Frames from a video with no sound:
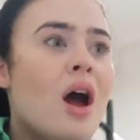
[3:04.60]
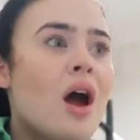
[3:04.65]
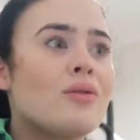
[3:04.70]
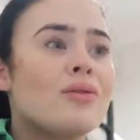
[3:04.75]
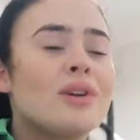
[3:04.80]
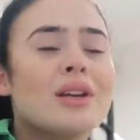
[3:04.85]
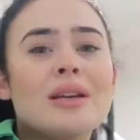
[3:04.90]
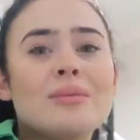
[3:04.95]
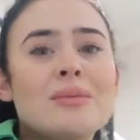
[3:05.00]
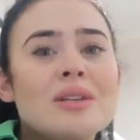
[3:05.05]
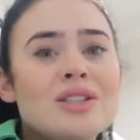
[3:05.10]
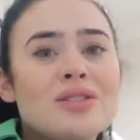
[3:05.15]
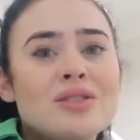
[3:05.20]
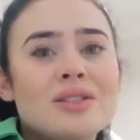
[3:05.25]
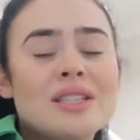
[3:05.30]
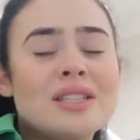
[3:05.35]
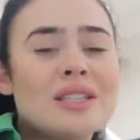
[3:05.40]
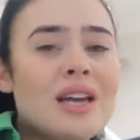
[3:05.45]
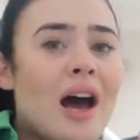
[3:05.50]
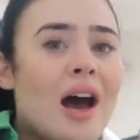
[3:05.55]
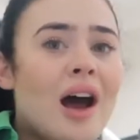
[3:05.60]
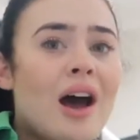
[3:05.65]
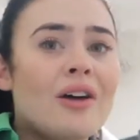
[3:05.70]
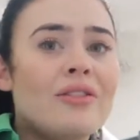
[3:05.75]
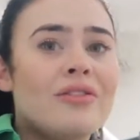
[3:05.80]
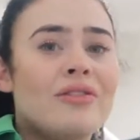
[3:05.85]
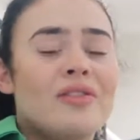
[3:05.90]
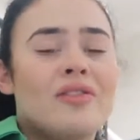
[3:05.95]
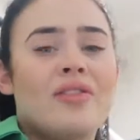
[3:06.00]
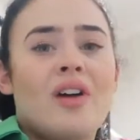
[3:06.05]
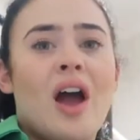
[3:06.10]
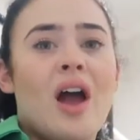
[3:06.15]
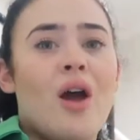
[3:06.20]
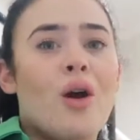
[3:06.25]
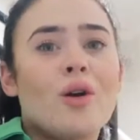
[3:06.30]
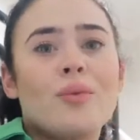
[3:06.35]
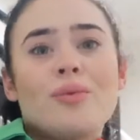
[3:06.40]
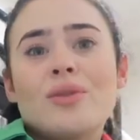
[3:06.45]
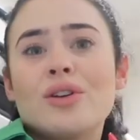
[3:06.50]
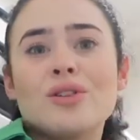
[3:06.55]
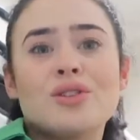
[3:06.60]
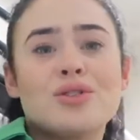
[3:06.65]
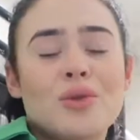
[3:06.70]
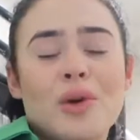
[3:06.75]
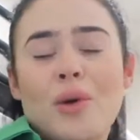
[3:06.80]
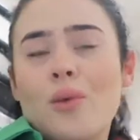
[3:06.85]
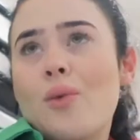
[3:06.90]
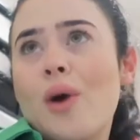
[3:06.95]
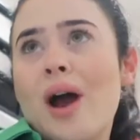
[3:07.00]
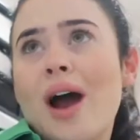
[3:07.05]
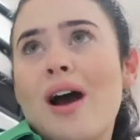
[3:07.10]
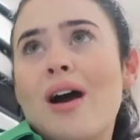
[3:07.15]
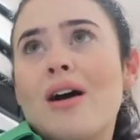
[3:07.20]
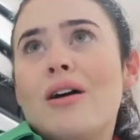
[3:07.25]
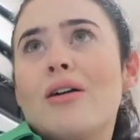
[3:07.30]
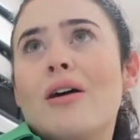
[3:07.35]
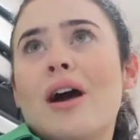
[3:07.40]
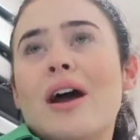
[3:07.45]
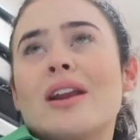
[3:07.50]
I really miss your stuff, I hope that you're doing well.